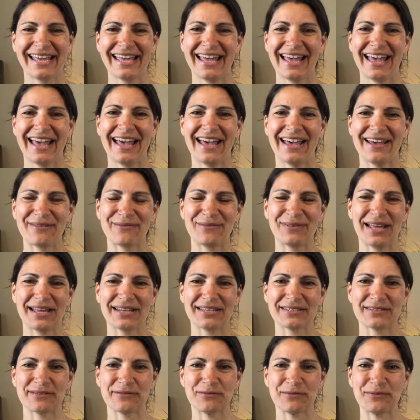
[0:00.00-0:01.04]
have
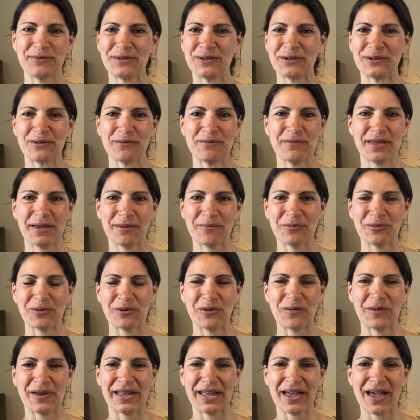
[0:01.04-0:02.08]
lots of fear of them
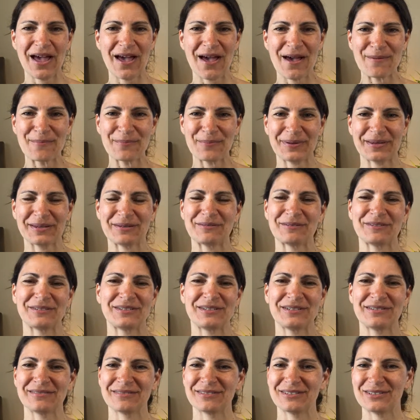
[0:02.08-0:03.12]
growing up
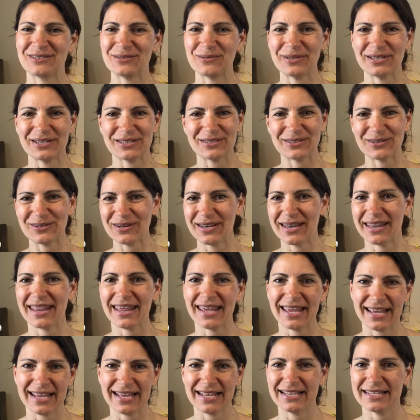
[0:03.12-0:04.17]
and doing certain
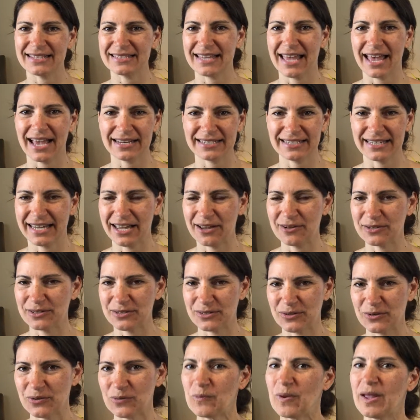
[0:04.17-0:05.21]
things, acting out in
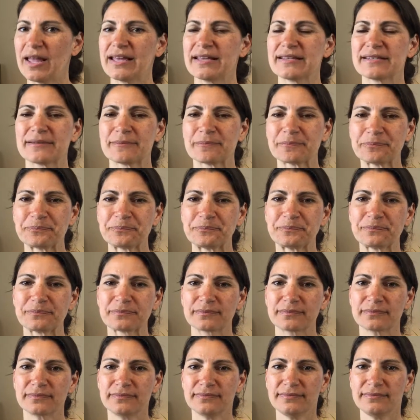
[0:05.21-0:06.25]
certain ways.
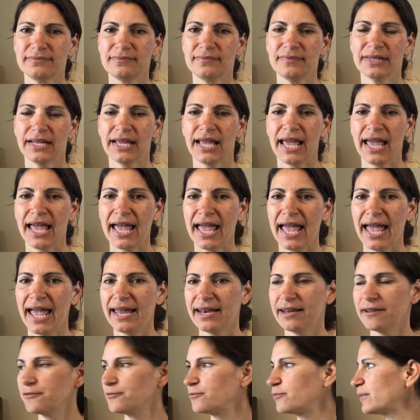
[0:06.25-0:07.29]

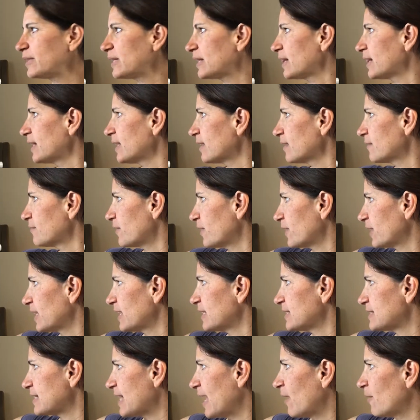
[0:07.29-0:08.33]
And if we think of our
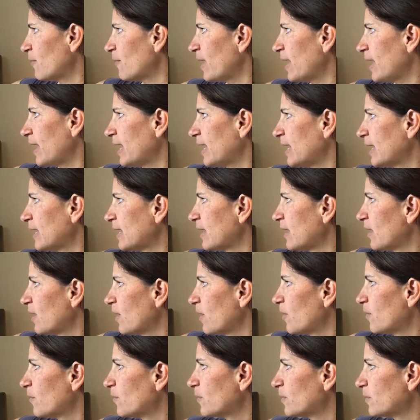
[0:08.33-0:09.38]
kids that way,
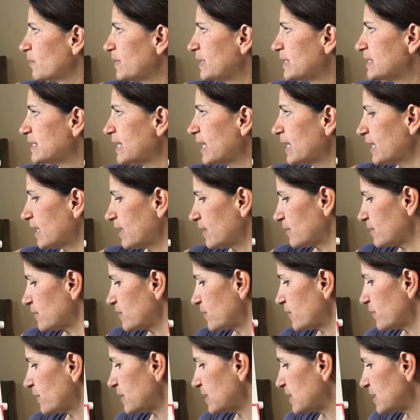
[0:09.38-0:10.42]
we'll be taking
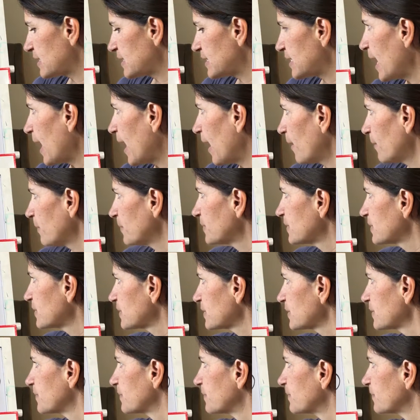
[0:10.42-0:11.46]
certain steps